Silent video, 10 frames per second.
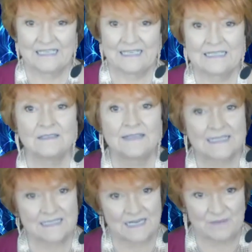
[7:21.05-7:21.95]
Until
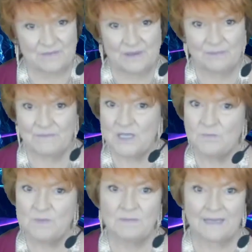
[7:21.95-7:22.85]
next time, may
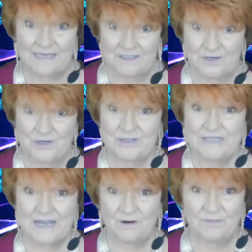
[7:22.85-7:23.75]
you be blessed on your
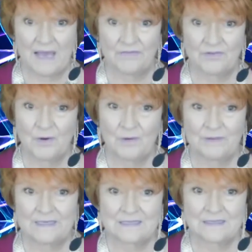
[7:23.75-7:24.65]
sacred path to
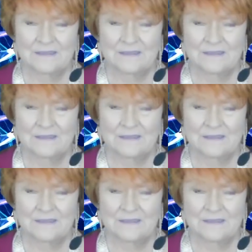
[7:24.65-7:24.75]
wholeness.